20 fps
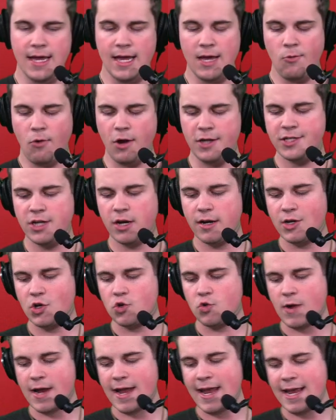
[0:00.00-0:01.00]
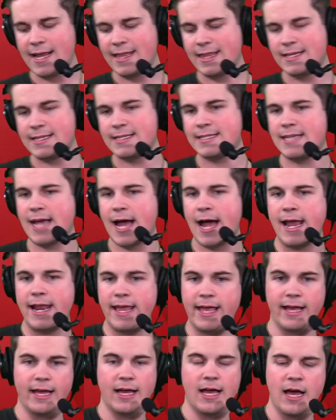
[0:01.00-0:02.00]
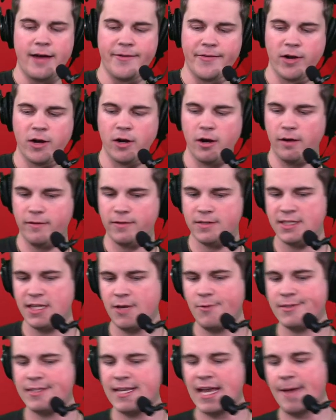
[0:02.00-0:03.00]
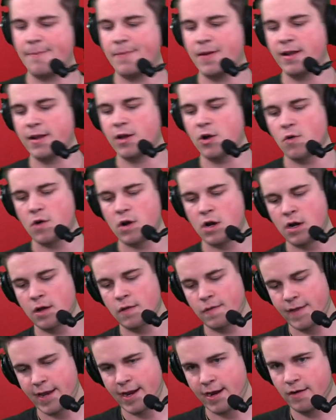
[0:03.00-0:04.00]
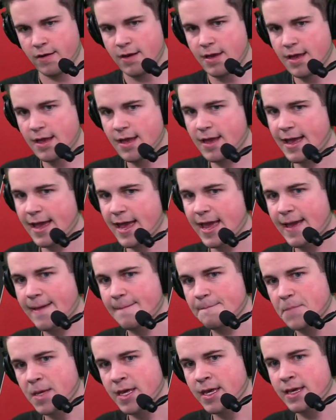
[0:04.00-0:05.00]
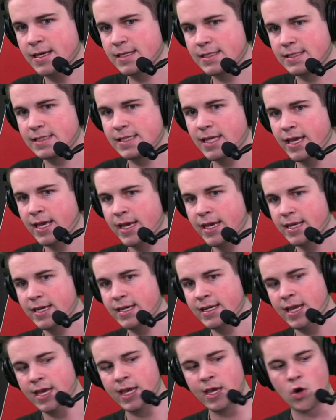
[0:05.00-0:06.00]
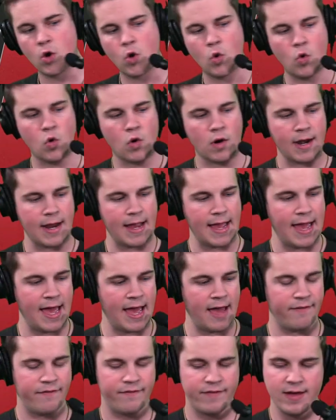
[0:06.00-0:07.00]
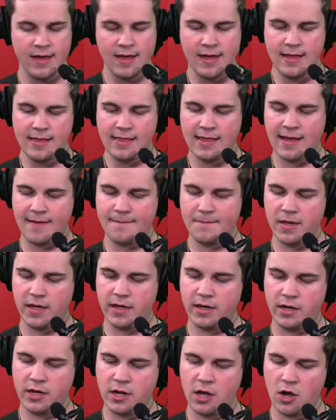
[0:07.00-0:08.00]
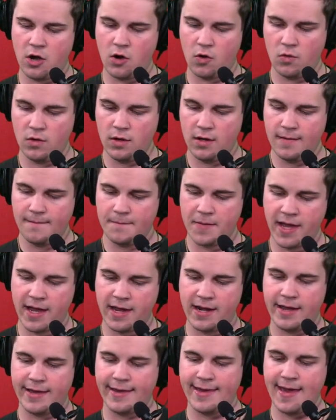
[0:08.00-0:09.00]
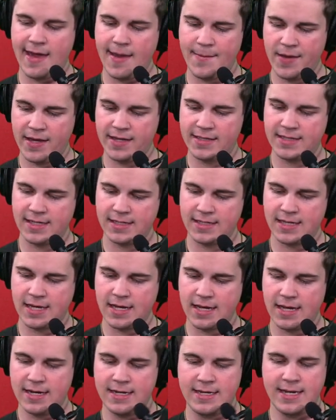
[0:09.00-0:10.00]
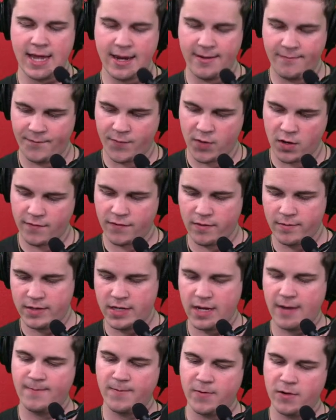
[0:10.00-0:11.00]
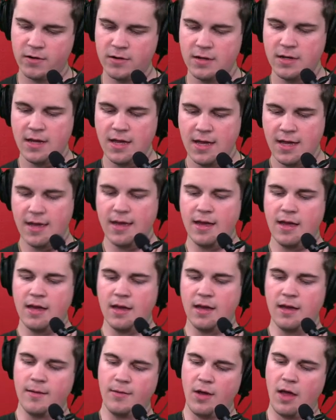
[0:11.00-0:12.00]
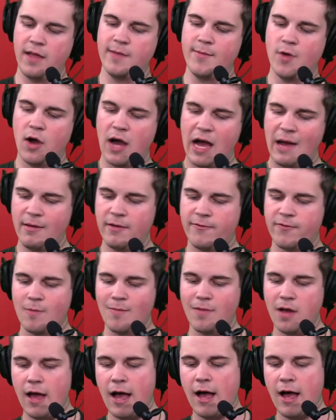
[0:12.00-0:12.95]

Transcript: Want y'all to grade the signing of Irv. See what's happening going on there. A, B, C, D, or F. Let me know. Panda Gaming says Denver from Denver. Bali Mohammed from